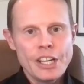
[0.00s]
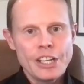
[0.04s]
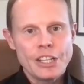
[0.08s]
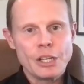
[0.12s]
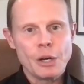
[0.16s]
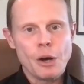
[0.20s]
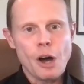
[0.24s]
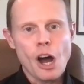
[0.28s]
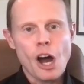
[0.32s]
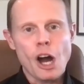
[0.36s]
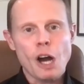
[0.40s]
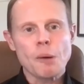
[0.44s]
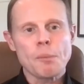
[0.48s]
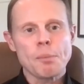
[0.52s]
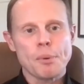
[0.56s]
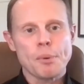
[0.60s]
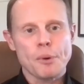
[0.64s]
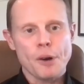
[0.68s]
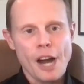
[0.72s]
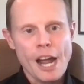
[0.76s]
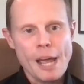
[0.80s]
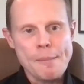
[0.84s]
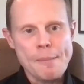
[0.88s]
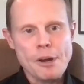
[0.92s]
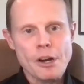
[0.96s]
You know, our
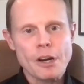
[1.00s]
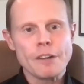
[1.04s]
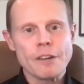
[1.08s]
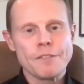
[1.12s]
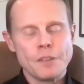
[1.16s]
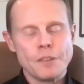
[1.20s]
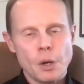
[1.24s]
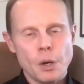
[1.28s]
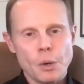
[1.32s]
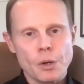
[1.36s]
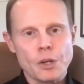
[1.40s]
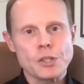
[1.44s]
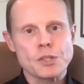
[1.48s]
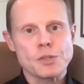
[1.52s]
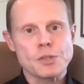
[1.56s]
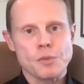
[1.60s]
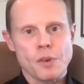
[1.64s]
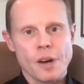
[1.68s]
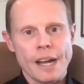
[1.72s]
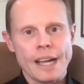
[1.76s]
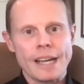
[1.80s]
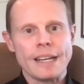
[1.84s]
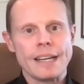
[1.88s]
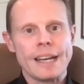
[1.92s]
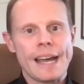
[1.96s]
primary focus
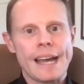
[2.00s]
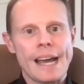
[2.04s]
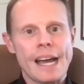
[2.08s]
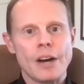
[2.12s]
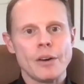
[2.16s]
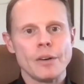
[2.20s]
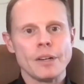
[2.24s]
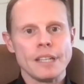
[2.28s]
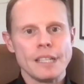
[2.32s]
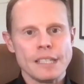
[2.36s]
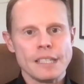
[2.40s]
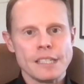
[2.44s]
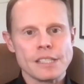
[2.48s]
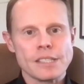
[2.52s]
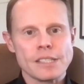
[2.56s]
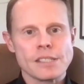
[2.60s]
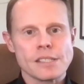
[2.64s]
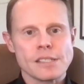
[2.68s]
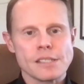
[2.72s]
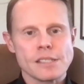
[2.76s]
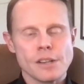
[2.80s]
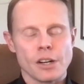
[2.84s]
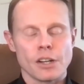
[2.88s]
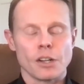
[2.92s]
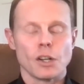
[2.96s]
right now
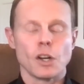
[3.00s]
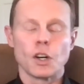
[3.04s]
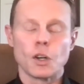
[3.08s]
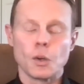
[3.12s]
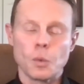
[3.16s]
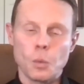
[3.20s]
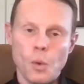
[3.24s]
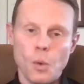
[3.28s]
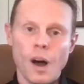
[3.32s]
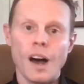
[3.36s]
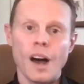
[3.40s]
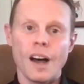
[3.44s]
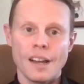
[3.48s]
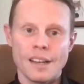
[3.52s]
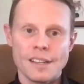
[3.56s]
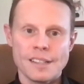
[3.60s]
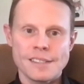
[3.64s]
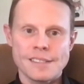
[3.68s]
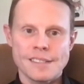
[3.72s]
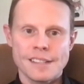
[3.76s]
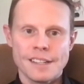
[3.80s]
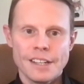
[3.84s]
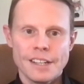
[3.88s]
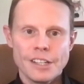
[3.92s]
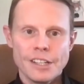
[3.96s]
is, or was,
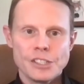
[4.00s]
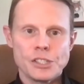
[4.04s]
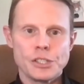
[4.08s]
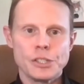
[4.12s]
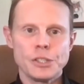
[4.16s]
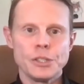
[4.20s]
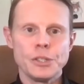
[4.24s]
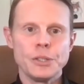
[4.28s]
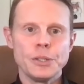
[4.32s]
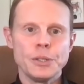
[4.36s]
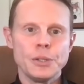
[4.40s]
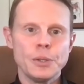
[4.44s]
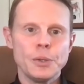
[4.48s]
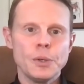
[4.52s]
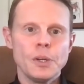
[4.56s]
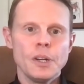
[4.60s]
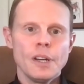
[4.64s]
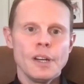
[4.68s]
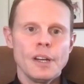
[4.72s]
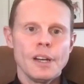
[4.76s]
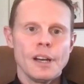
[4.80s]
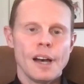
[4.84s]
to